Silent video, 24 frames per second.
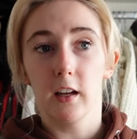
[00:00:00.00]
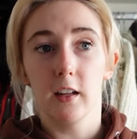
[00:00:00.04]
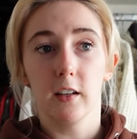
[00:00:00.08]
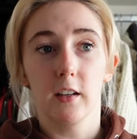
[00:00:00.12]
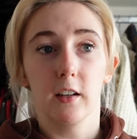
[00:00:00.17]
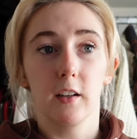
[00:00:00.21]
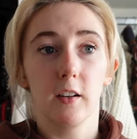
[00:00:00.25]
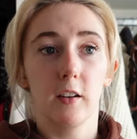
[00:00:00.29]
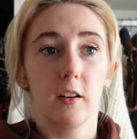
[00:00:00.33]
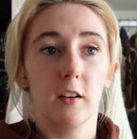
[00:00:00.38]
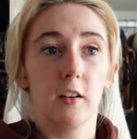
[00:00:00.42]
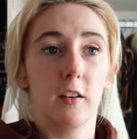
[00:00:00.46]

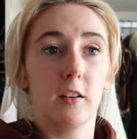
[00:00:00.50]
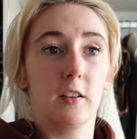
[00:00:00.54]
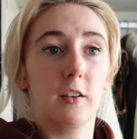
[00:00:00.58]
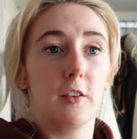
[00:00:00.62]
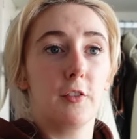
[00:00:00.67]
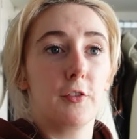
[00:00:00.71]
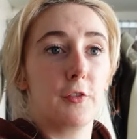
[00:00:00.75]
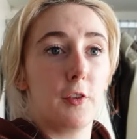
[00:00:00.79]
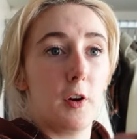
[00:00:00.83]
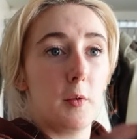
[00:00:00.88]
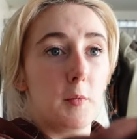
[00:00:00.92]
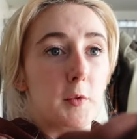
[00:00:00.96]
then
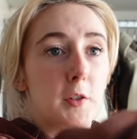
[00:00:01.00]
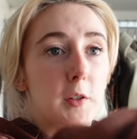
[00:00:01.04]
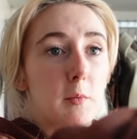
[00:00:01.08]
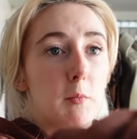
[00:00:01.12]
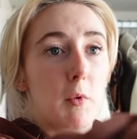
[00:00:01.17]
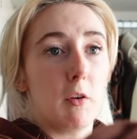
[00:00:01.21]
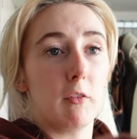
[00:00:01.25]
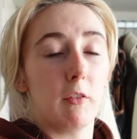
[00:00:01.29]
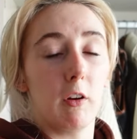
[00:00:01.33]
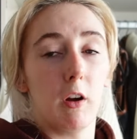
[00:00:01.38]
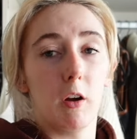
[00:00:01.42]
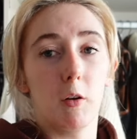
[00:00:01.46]
from
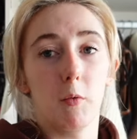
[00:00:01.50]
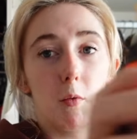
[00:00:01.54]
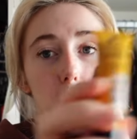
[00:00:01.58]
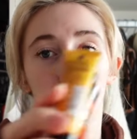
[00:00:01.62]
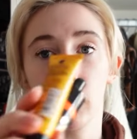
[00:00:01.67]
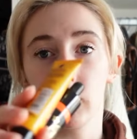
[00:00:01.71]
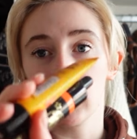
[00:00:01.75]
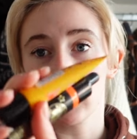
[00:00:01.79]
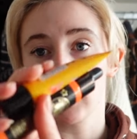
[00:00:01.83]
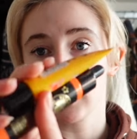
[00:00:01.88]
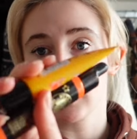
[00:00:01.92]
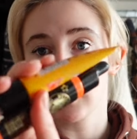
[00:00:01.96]
tomorrow
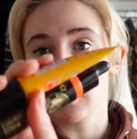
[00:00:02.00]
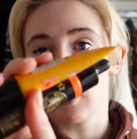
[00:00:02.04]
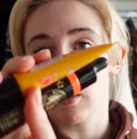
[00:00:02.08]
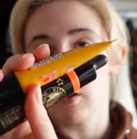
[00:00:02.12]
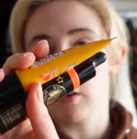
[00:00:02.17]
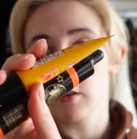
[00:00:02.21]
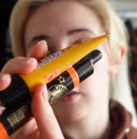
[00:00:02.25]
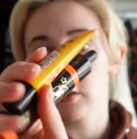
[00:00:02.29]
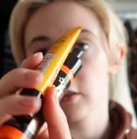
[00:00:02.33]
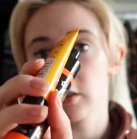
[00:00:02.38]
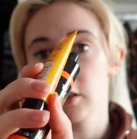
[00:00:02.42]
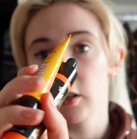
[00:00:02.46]
I'm gonna
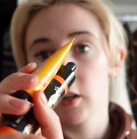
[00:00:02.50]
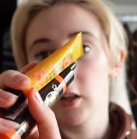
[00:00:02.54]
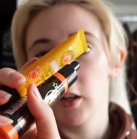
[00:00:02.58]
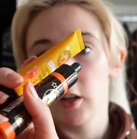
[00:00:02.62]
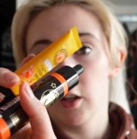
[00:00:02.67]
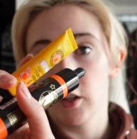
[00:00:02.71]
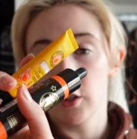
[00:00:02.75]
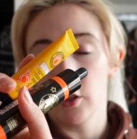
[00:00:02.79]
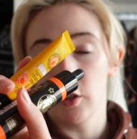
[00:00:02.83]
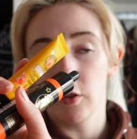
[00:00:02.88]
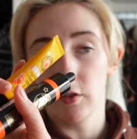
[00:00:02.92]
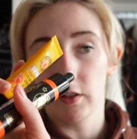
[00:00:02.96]
start
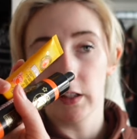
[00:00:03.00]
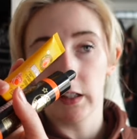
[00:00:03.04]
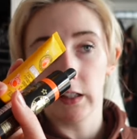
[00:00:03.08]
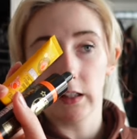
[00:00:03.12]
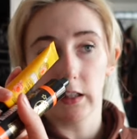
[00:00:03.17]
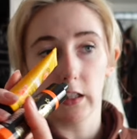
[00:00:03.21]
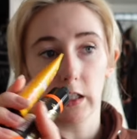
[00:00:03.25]
using